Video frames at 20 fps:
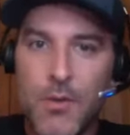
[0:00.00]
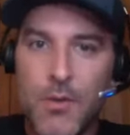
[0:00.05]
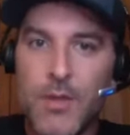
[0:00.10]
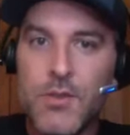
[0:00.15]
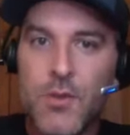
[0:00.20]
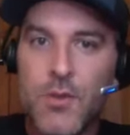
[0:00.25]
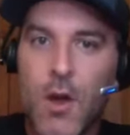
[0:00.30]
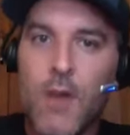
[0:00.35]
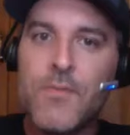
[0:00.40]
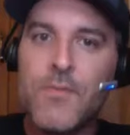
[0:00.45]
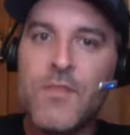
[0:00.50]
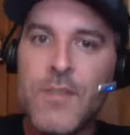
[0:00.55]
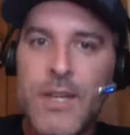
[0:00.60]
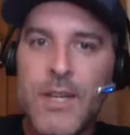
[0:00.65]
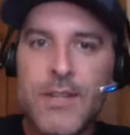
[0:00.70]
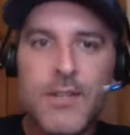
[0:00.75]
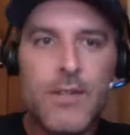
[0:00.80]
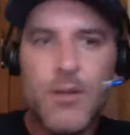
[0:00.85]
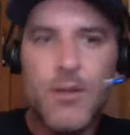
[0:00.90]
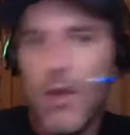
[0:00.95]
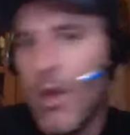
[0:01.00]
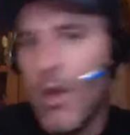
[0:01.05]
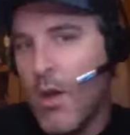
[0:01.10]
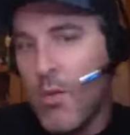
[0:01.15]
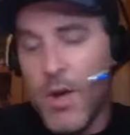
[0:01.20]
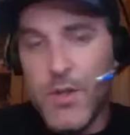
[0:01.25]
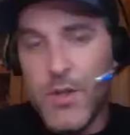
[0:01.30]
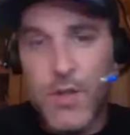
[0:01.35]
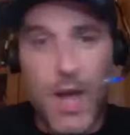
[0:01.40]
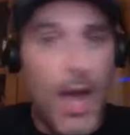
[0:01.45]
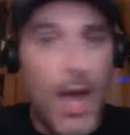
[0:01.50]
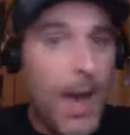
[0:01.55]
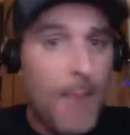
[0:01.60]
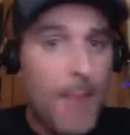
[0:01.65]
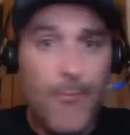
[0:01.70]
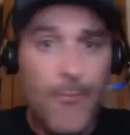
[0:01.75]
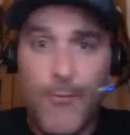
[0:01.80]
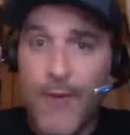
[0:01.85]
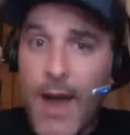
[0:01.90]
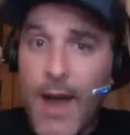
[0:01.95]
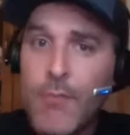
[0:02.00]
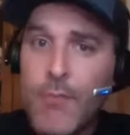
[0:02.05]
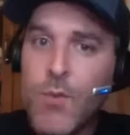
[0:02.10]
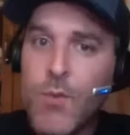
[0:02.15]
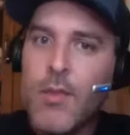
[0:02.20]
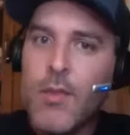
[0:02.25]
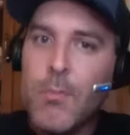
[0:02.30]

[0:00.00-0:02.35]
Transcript: you know, this off season, which I'm fine with.